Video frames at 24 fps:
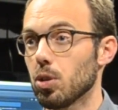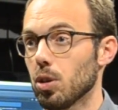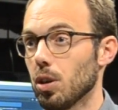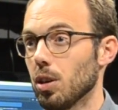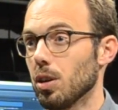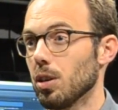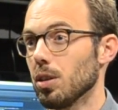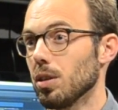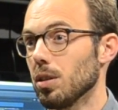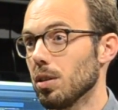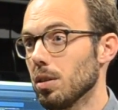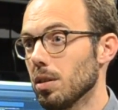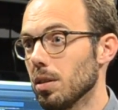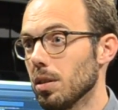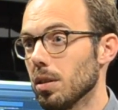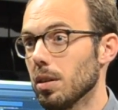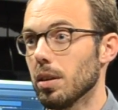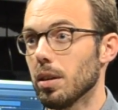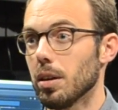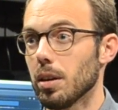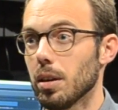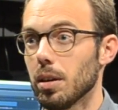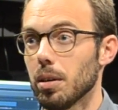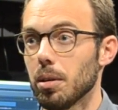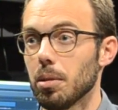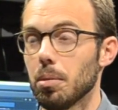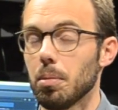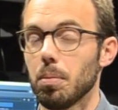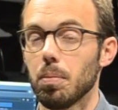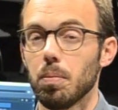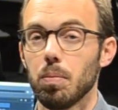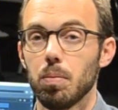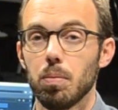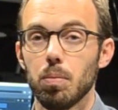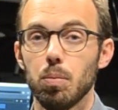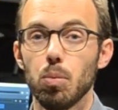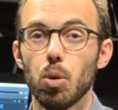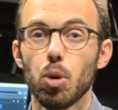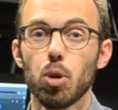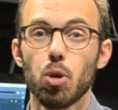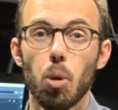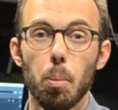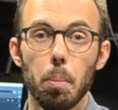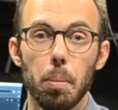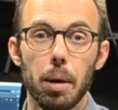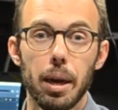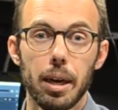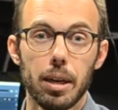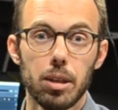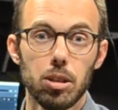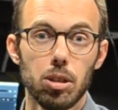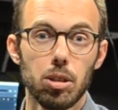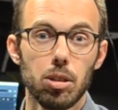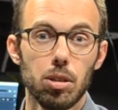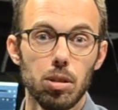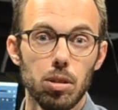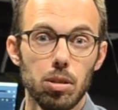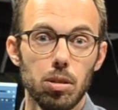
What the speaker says: on more complex